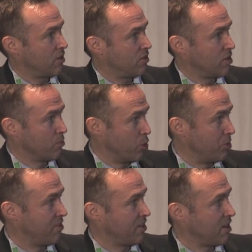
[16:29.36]
Jim
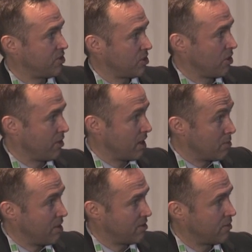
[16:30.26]
Rubenstein has shown that
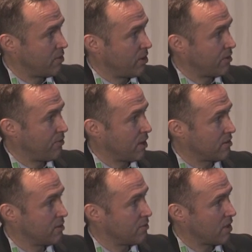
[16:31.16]
IMIDs are very
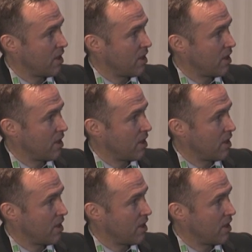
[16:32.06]
effective.